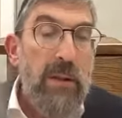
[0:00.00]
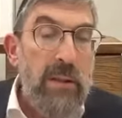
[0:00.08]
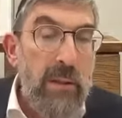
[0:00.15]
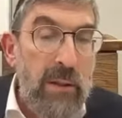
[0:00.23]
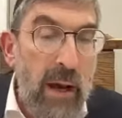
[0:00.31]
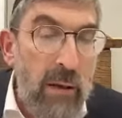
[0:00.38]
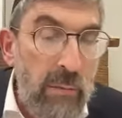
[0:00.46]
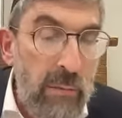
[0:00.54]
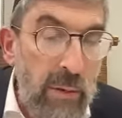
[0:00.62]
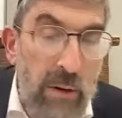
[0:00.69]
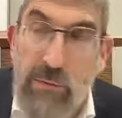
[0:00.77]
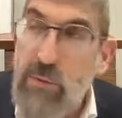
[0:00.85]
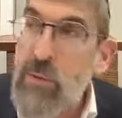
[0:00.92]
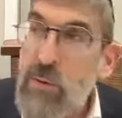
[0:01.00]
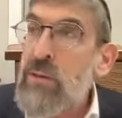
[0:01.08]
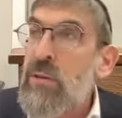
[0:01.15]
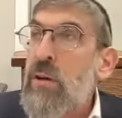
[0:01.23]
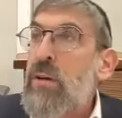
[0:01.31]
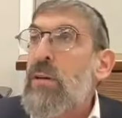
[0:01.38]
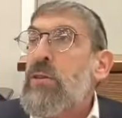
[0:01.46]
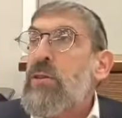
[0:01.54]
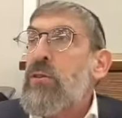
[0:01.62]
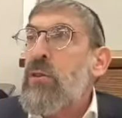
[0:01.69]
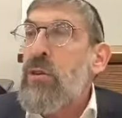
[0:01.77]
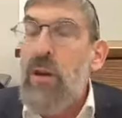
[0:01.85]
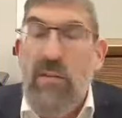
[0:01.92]
So now we're going to focus on a
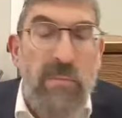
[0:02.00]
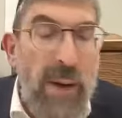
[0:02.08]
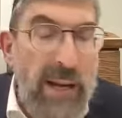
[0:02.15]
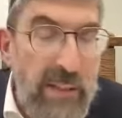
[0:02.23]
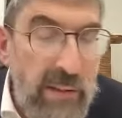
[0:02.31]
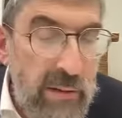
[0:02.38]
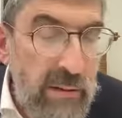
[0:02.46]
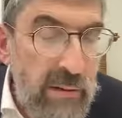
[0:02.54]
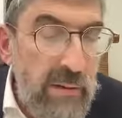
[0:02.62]
sugya of Maisa.